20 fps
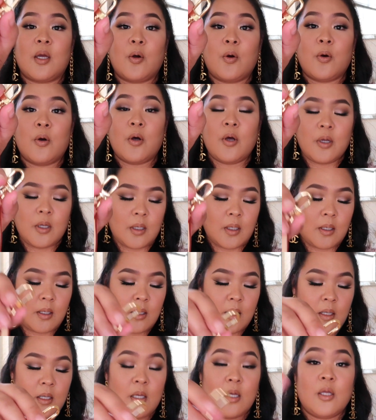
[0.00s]
hook,
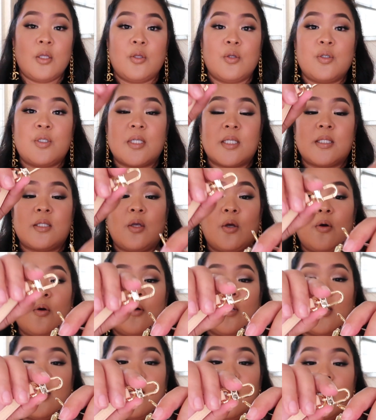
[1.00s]
you just
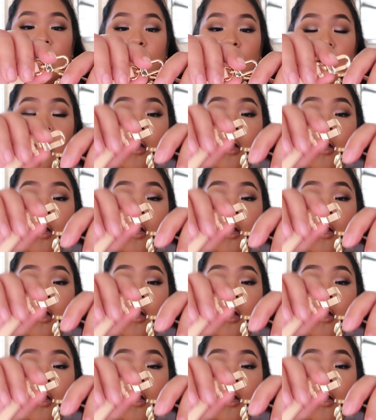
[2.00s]
hook it